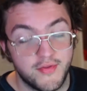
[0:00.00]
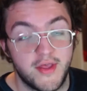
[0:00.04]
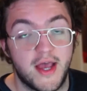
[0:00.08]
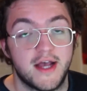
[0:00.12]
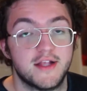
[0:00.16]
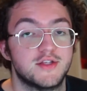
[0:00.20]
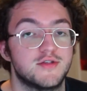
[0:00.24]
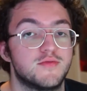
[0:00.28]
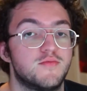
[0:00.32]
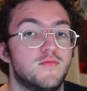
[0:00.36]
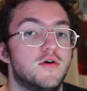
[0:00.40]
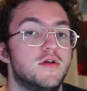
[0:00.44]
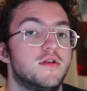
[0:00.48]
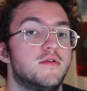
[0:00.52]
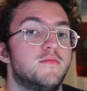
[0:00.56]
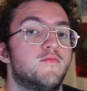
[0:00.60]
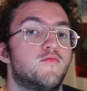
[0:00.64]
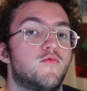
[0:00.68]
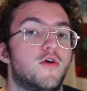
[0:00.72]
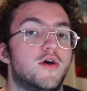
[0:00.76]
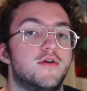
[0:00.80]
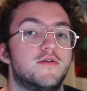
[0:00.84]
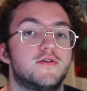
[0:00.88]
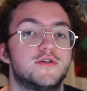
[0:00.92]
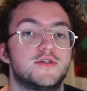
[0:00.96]
that's what
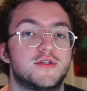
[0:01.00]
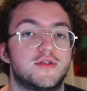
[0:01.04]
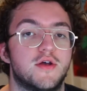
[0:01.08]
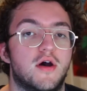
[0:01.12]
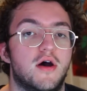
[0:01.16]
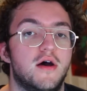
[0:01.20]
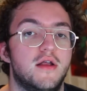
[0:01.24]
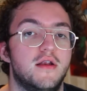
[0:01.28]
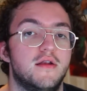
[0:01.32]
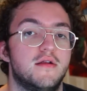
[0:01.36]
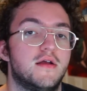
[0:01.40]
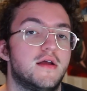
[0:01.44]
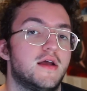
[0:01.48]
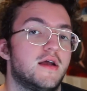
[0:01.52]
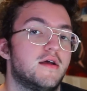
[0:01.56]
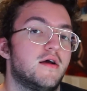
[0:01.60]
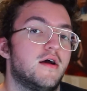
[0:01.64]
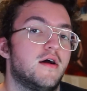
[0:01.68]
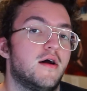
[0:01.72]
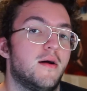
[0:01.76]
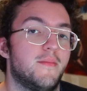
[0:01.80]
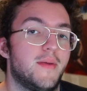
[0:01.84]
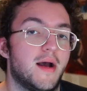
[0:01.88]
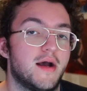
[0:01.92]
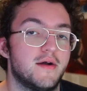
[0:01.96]
runners thought
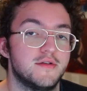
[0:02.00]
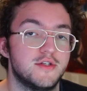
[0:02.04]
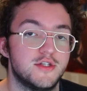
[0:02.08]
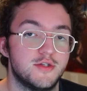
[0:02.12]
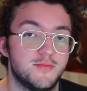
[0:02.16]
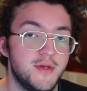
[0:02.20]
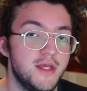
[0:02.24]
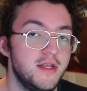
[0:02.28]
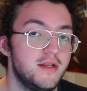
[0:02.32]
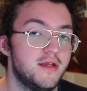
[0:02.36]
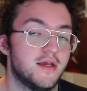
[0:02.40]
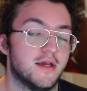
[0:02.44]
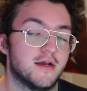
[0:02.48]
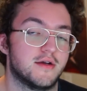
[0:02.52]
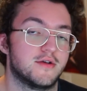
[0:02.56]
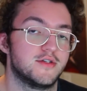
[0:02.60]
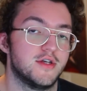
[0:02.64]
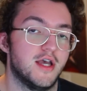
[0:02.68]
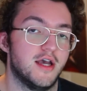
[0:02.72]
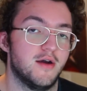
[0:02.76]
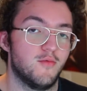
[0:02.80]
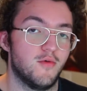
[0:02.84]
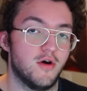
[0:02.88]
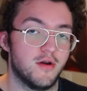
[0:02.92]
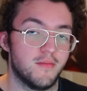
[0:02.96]
about speed kicks
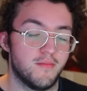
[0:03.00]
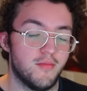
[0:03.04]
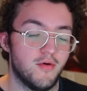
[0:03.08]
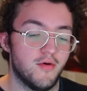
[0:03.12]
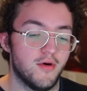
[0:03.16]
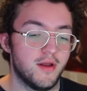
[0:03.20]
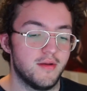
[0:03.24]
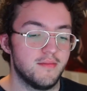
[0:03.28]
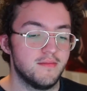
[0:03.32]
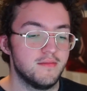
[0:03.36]
at one point.